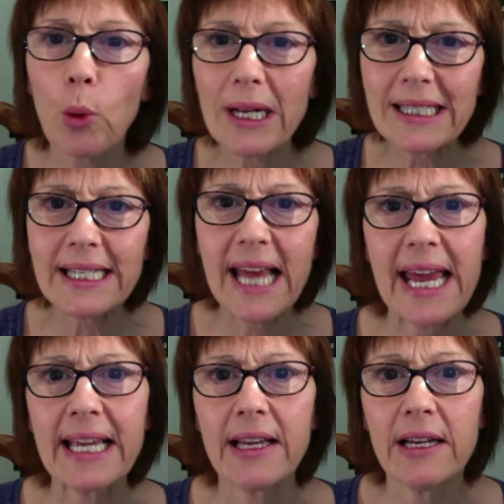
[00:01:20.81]
what does it
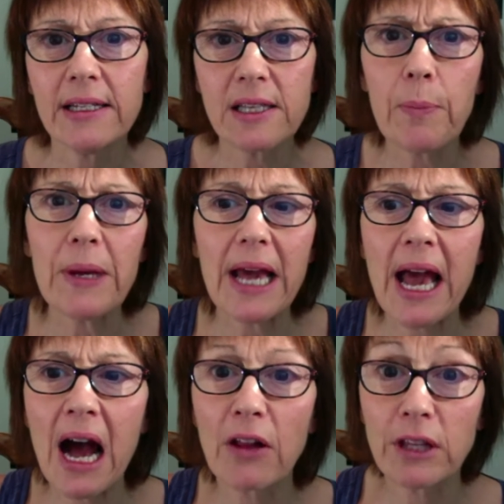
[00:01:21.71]
take to be a
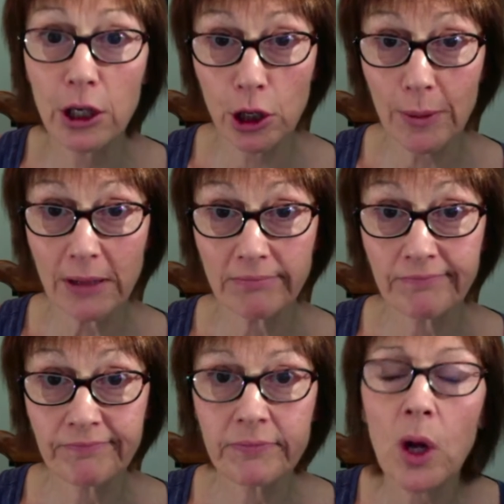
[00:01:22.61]
healthy human?
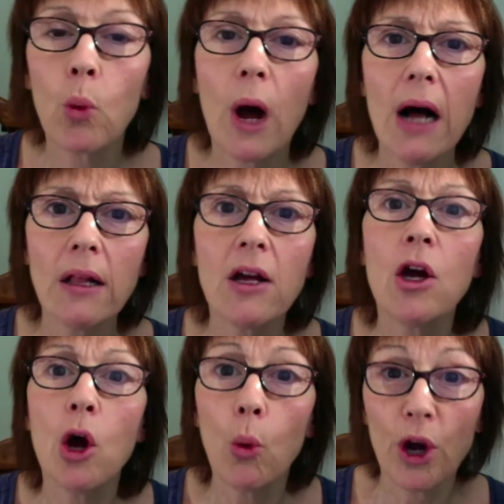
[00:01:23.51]
Well,
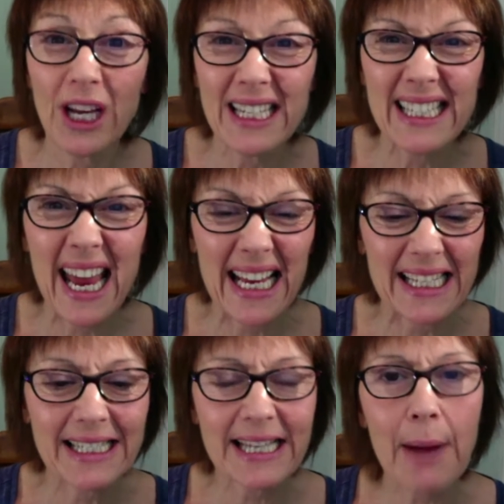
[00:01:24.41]
we're going to take
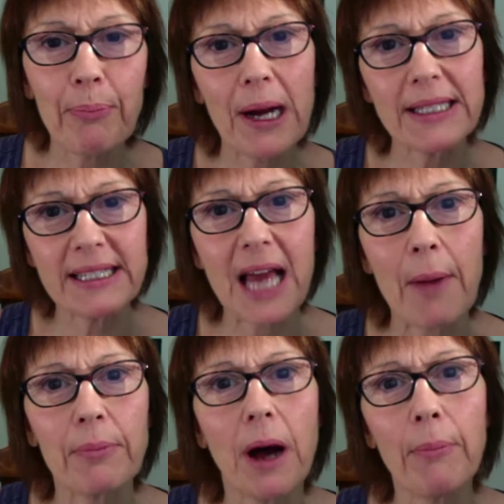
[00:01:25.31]
step by
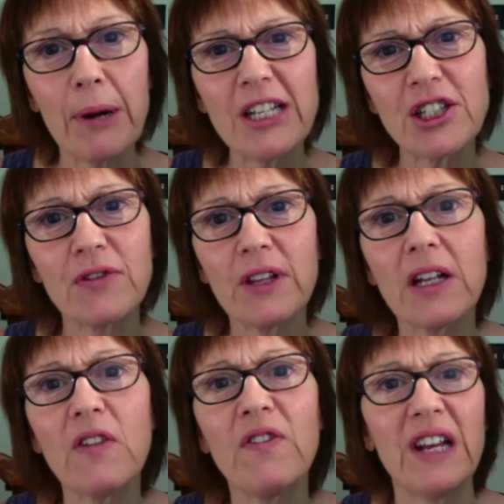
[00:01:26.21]
step a bunch of
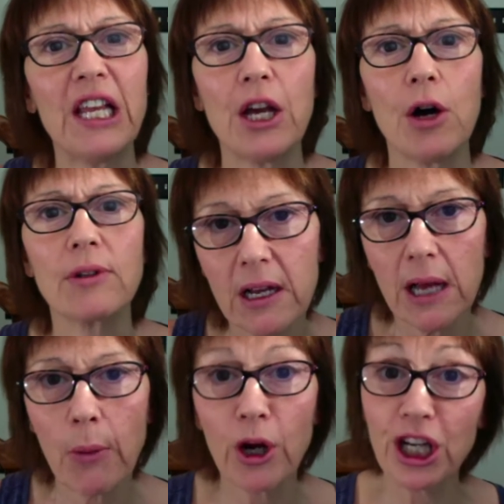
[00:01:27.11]
little videos,
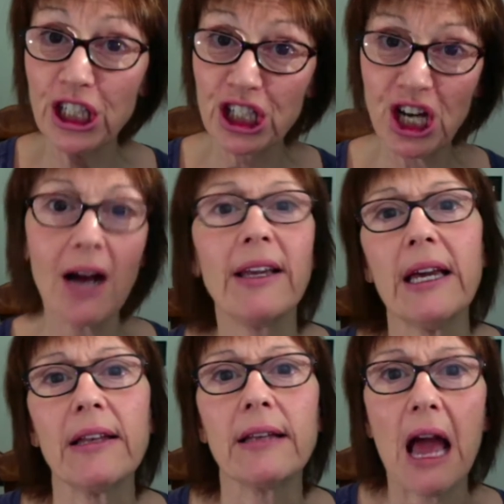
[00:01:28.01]
and we're going to chunk
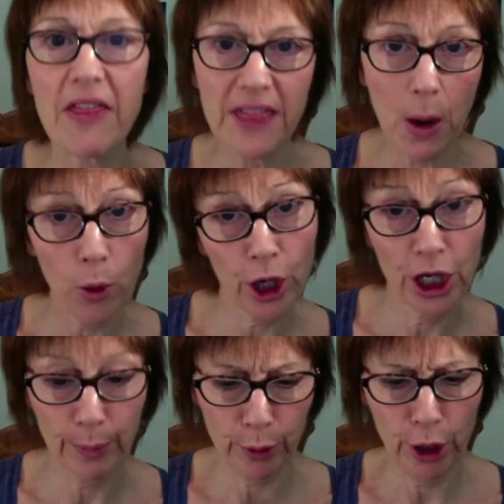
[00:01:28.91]
it, and then we're going to
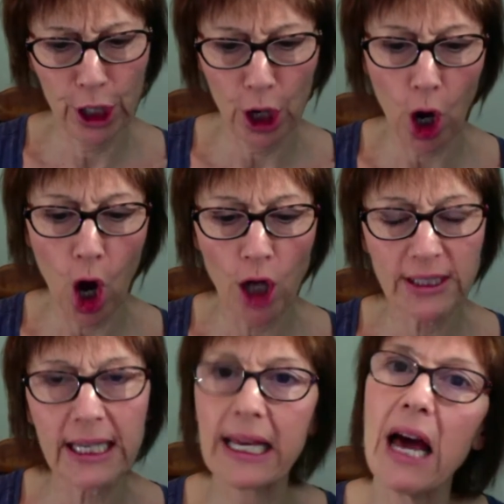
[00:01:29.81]
put it all
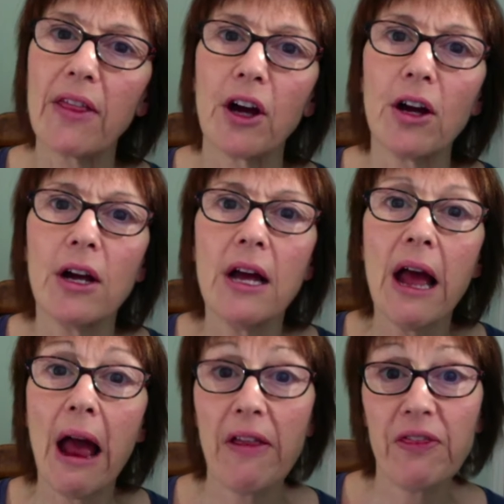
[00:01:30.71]
together.
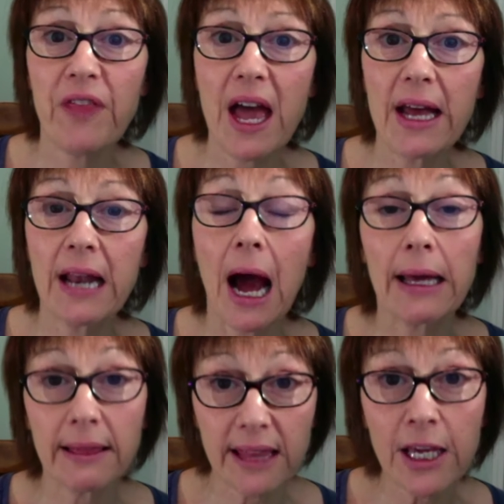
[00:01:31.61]
And then I
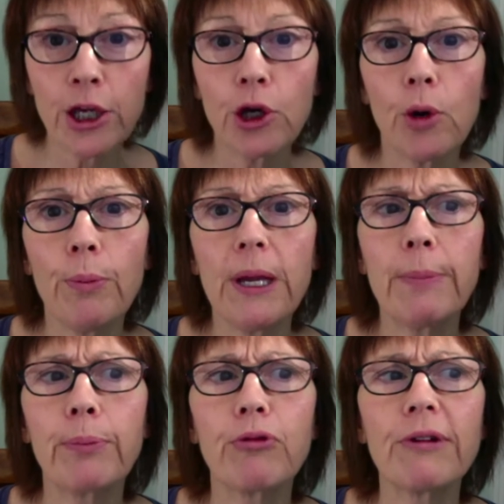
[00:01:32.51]
think you'll be
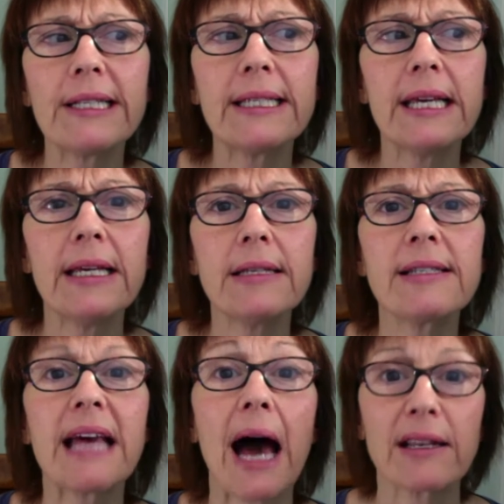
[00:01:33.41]
pretty
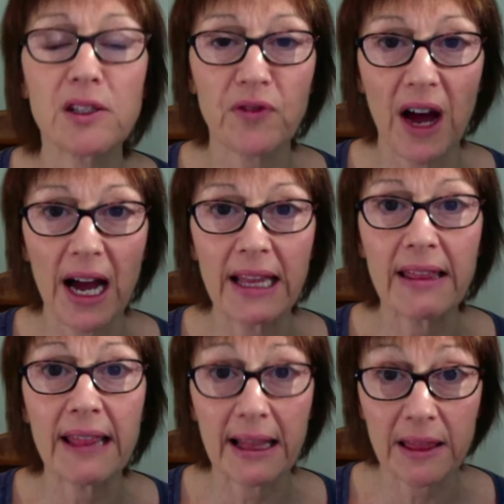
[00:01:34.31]

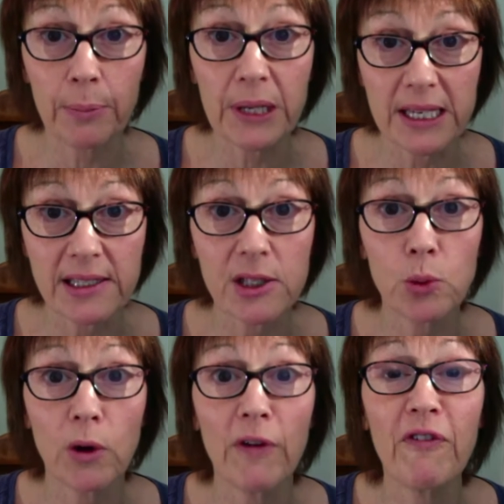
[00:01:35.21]
satisfied that the pieces
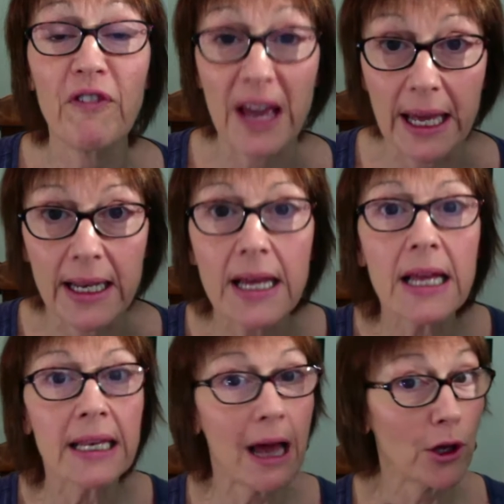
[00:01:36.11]
will fit.
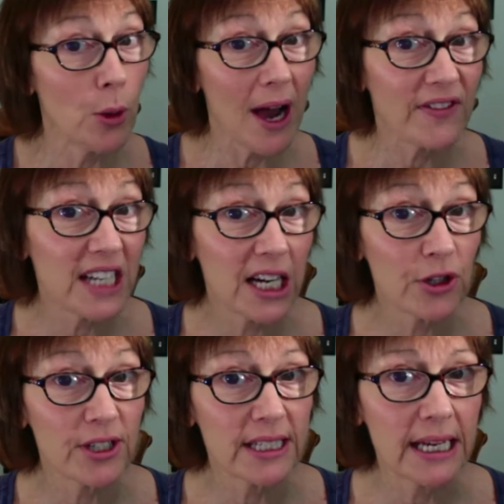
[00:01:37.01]
Now, you have to
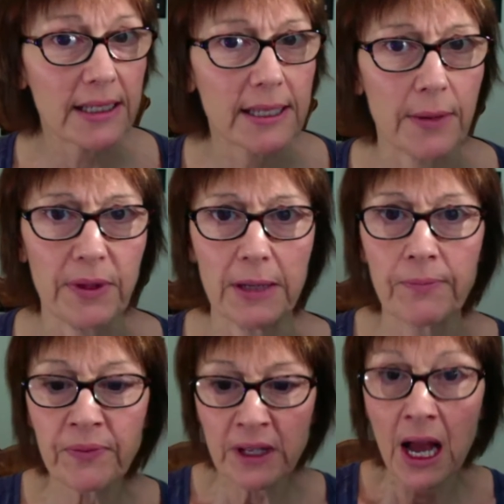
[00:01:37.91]
understand something.
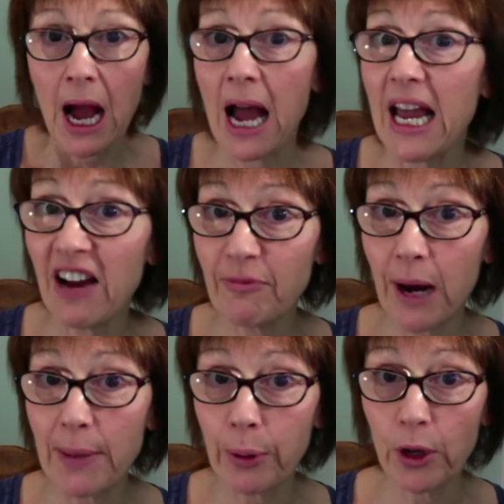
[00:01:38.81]
I have
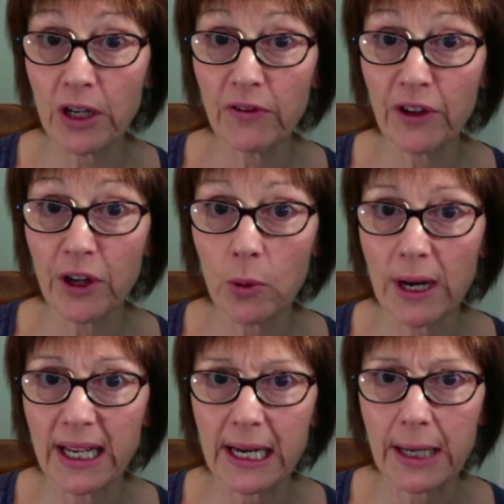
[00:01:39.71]
my point of view when
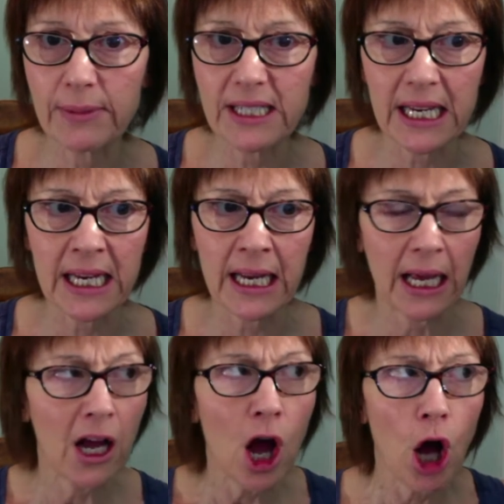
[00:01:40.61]
it comes to eating.
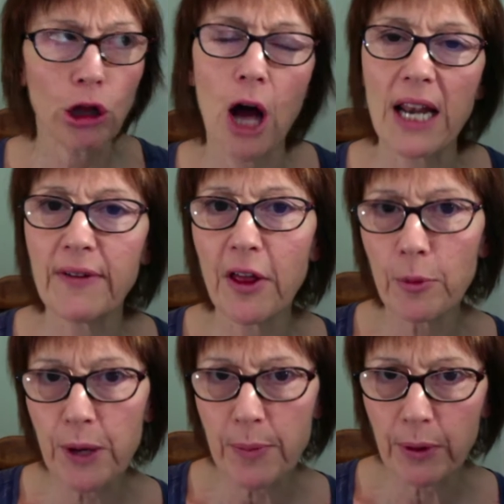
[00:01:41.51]
A lot of other
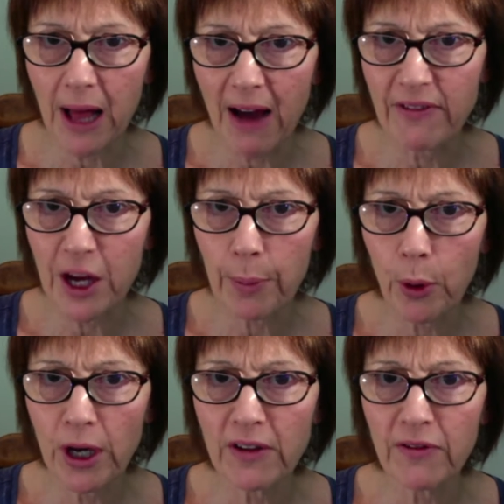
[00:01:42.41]
people have their
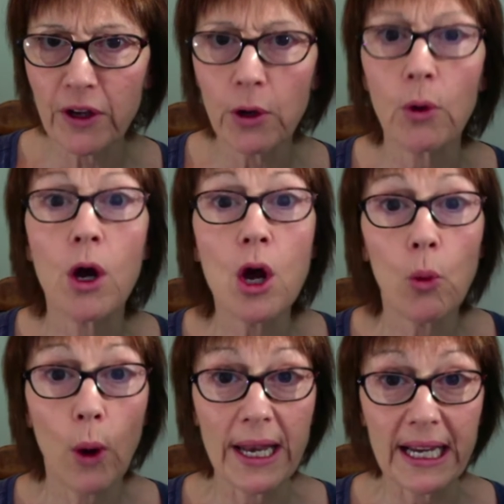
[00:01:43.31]
point of view
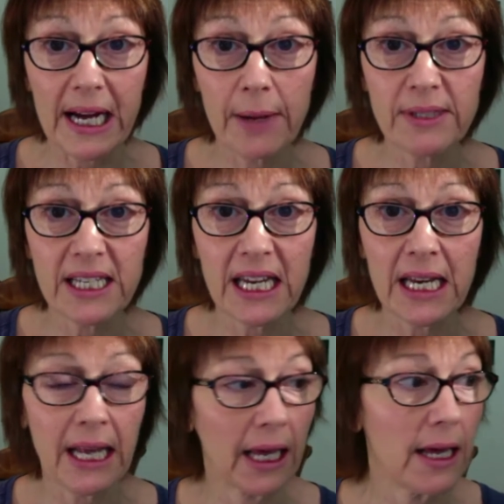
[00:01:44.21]
when it comes to
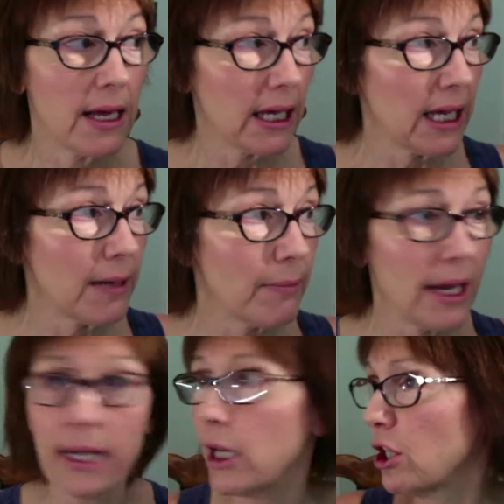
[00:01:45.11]
eating. Eat
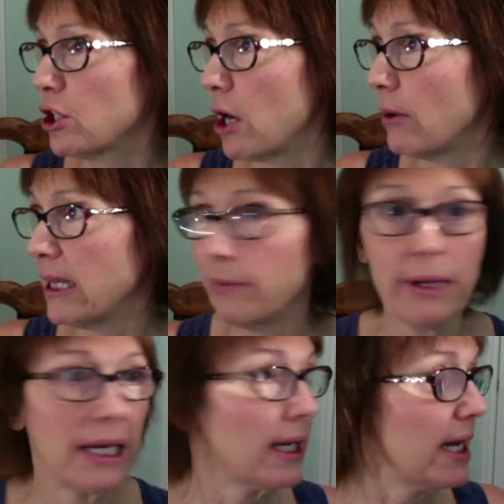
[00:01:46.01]
meat, don't eat
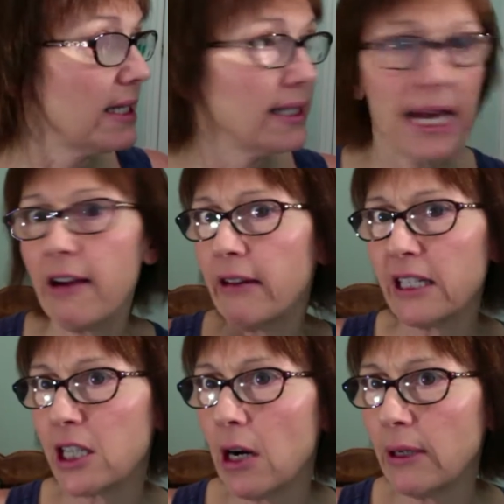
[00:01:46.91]
meat. Eat dairy,
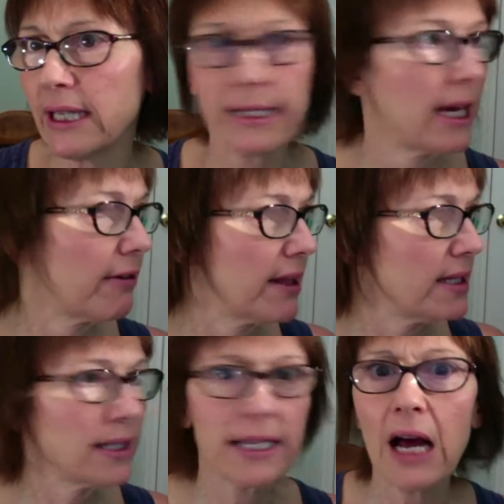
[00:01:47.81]
don't eat dairy. This
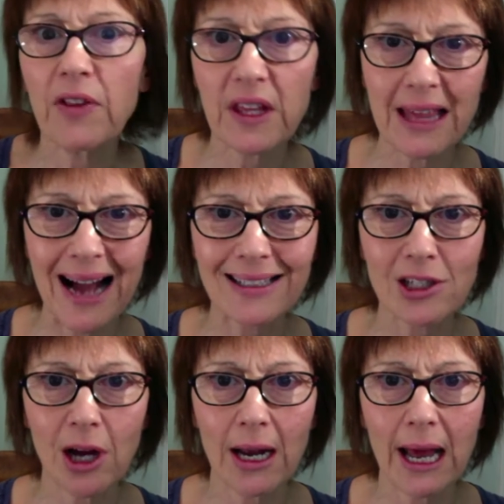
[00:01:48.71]
is healthy, that's
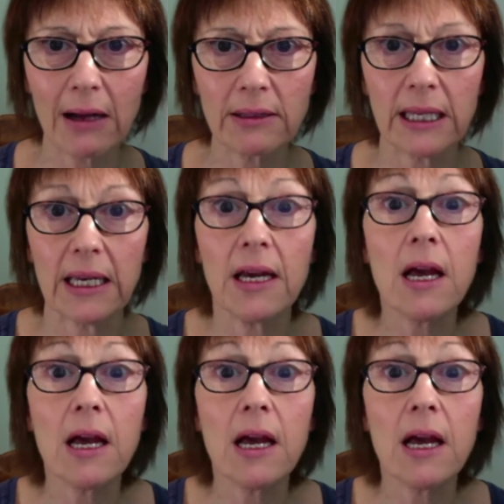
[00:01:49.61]
not healthy.